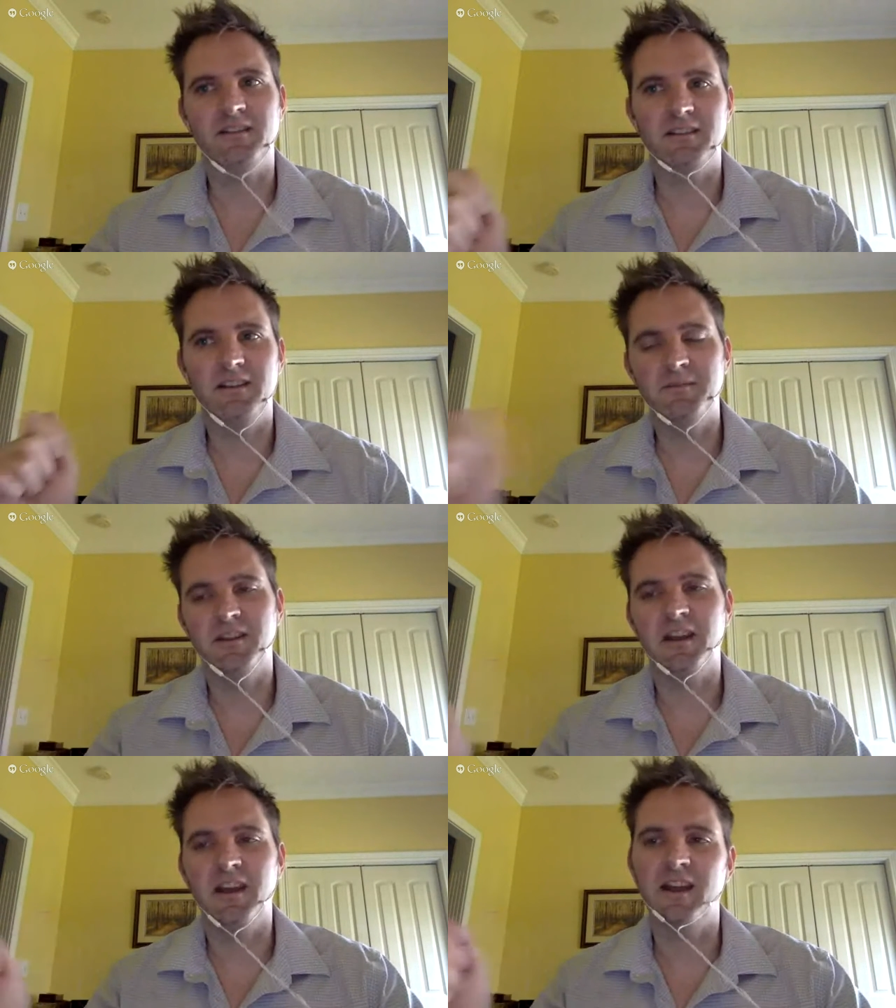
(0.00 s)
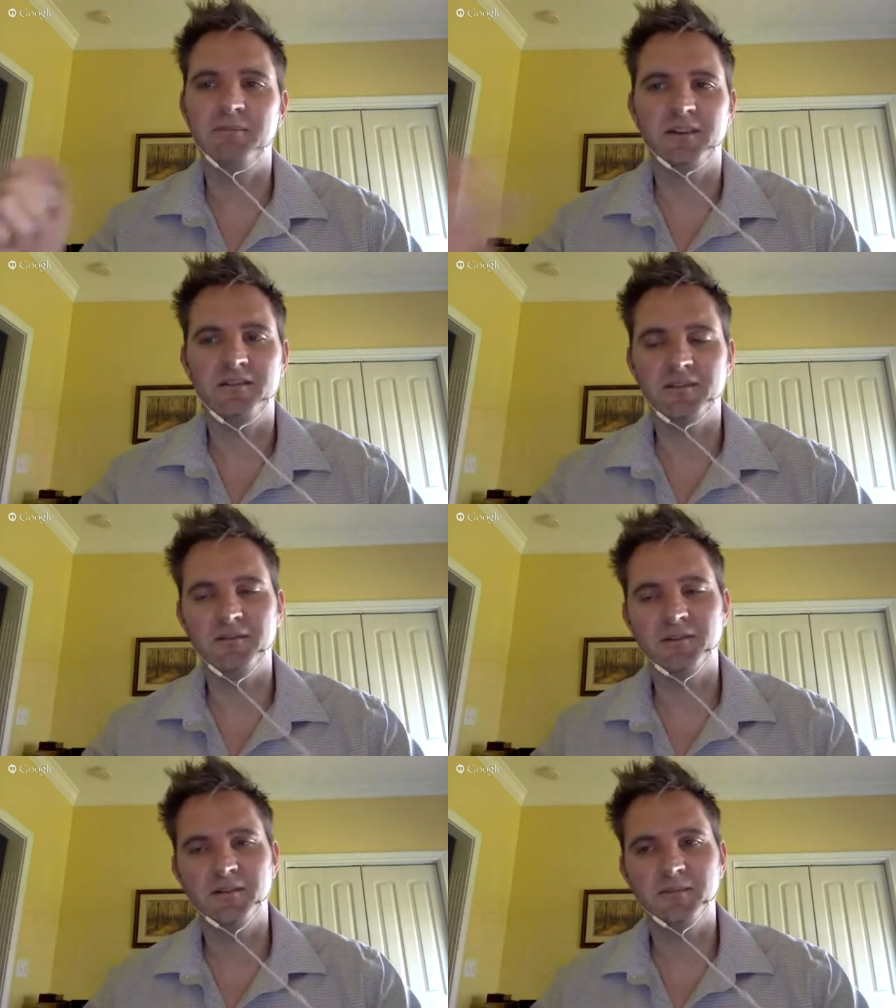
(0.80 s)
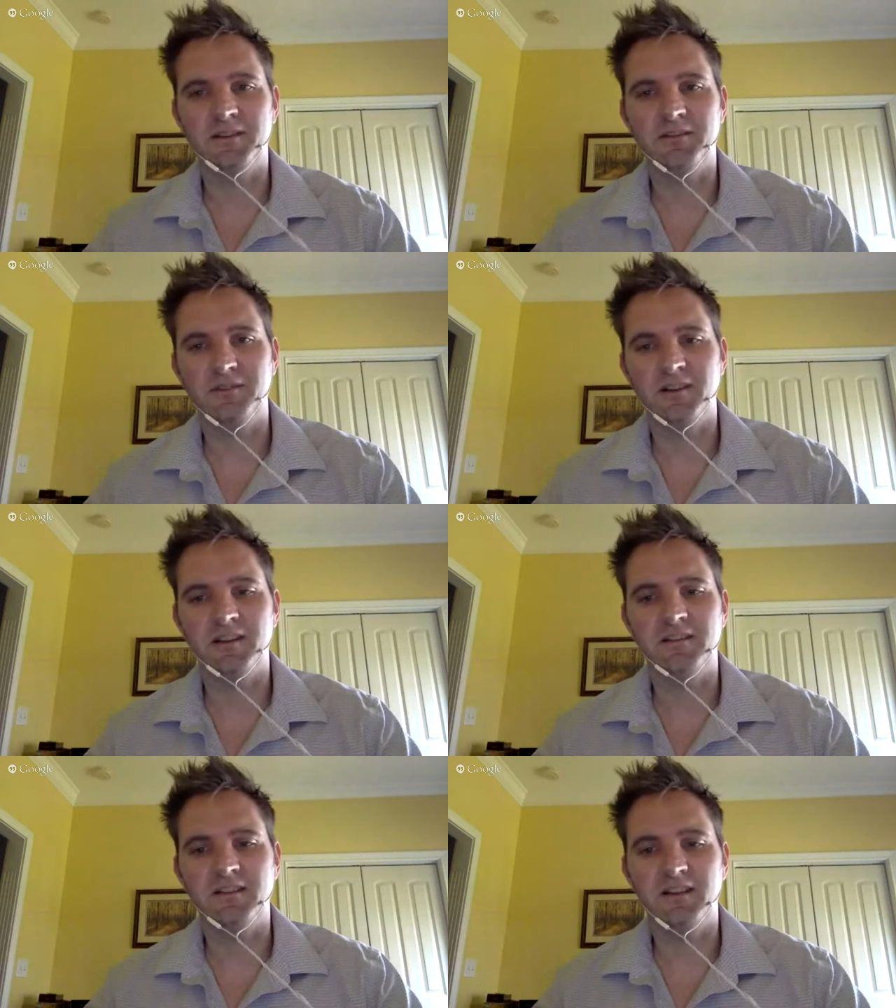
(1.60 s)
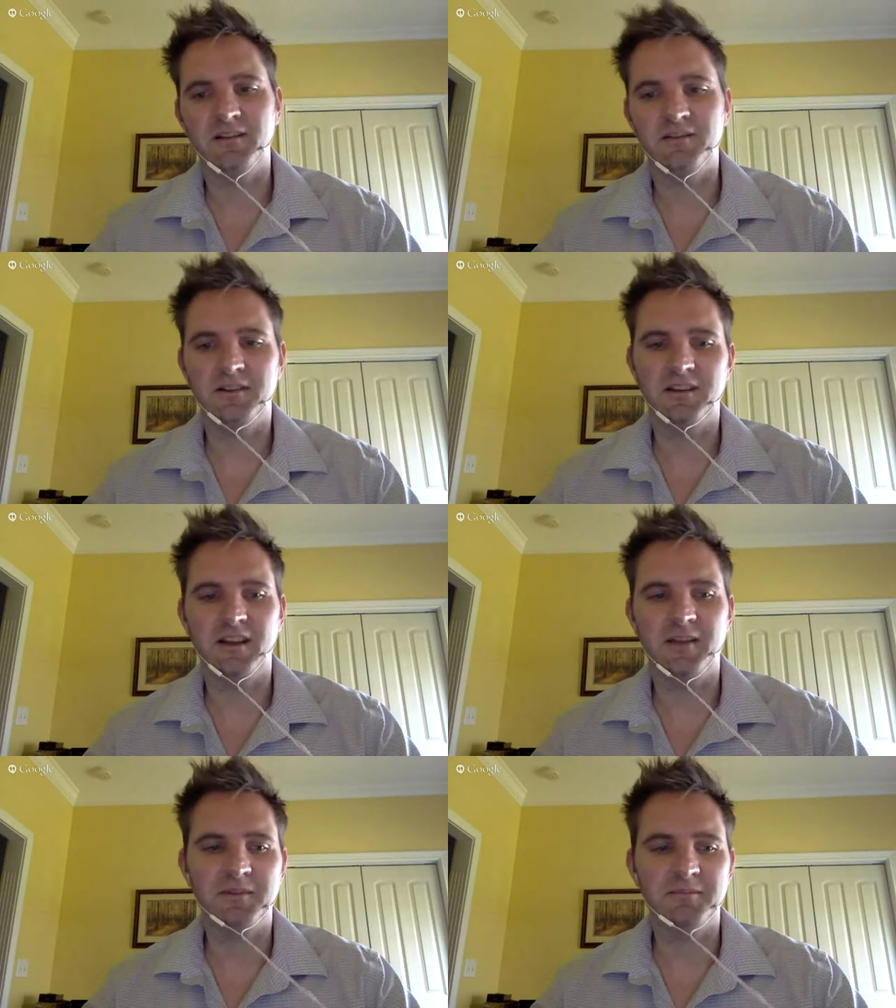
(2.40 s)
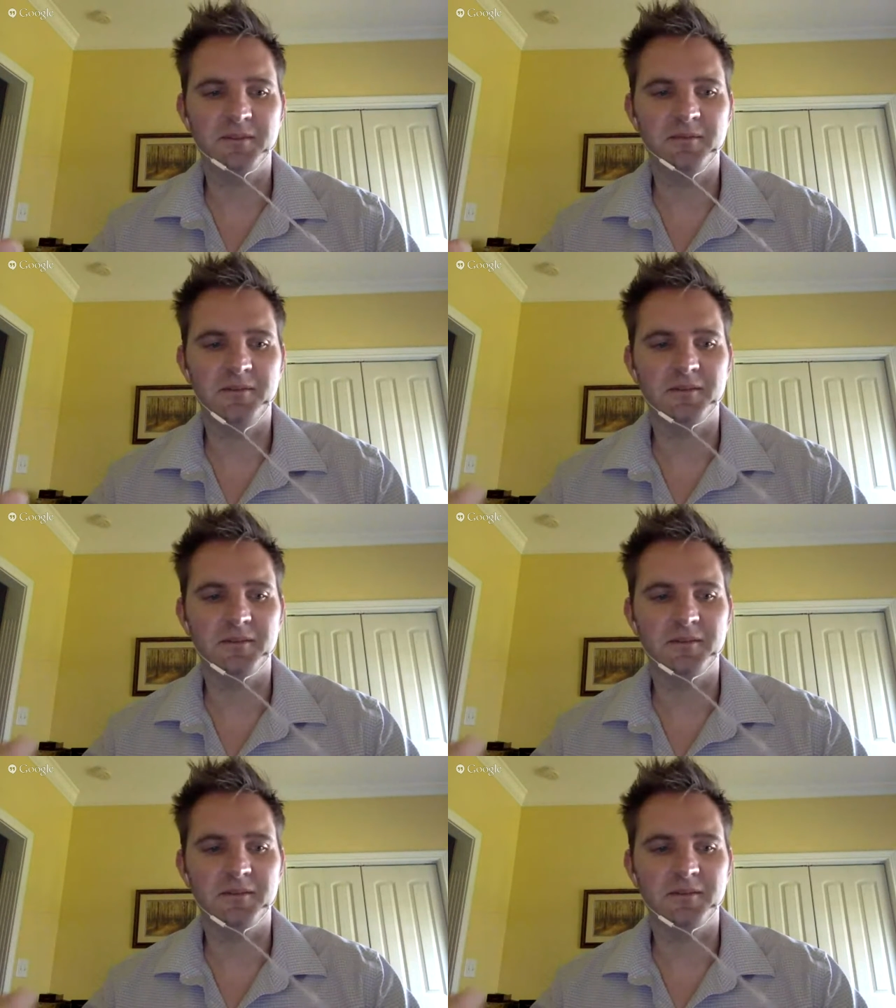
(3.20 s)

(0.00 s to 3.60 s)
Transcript: Give me the app. I don't want to worry about the rest, and I want the app to be able